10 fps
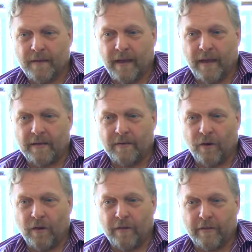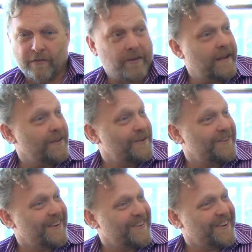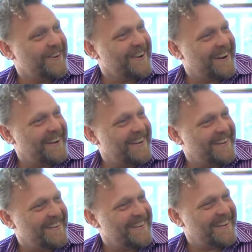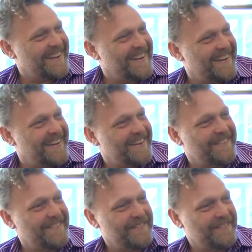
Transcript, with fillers: and all of the silos that were created uh,